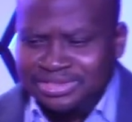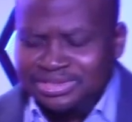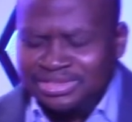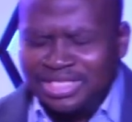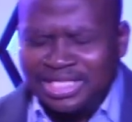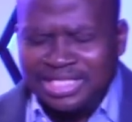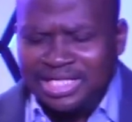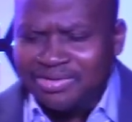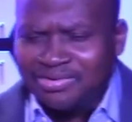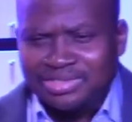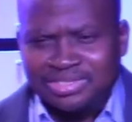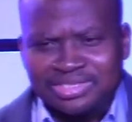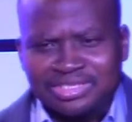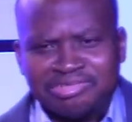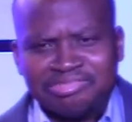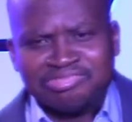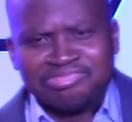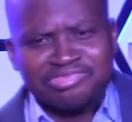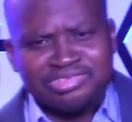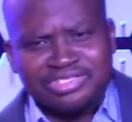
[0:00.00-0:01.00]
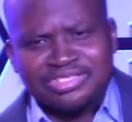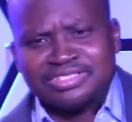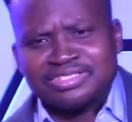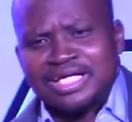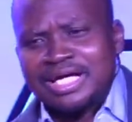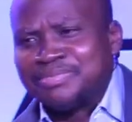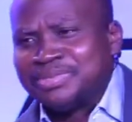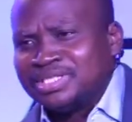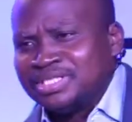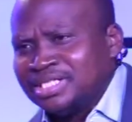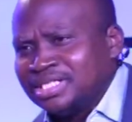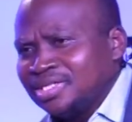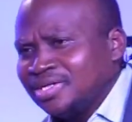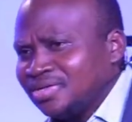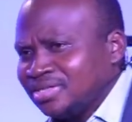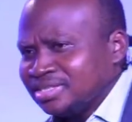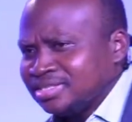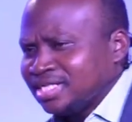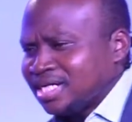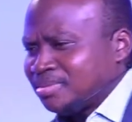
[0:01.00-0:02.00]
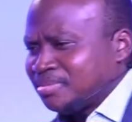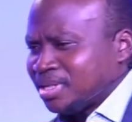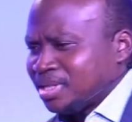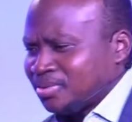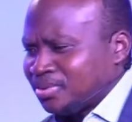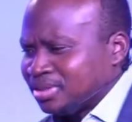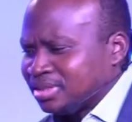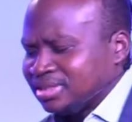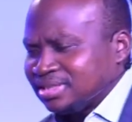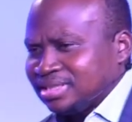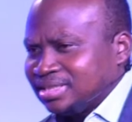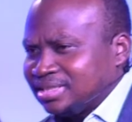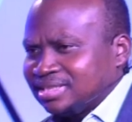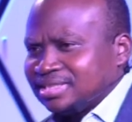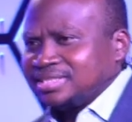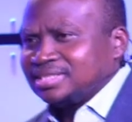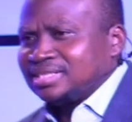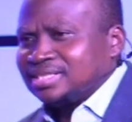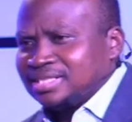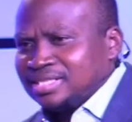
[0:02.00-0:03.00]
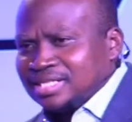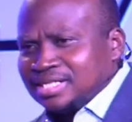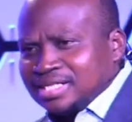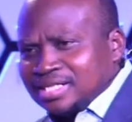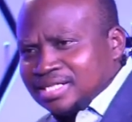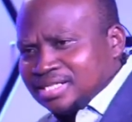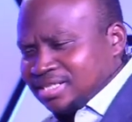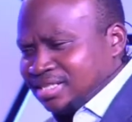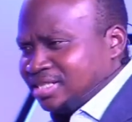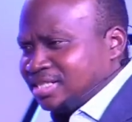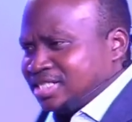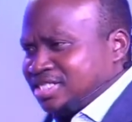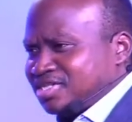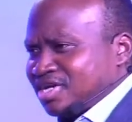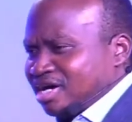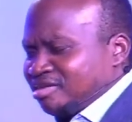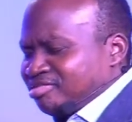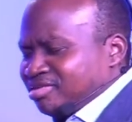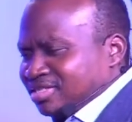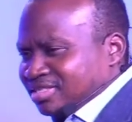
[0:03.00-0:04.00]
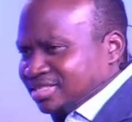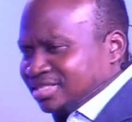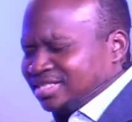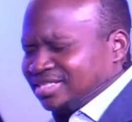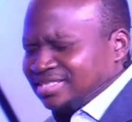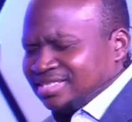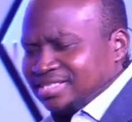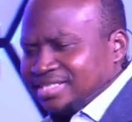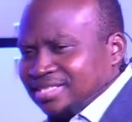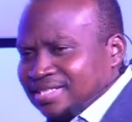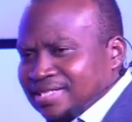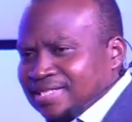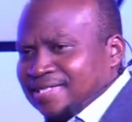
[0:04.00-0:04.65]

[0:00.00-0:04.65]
And that was the first time in a long time I was sitting in the driver's seat,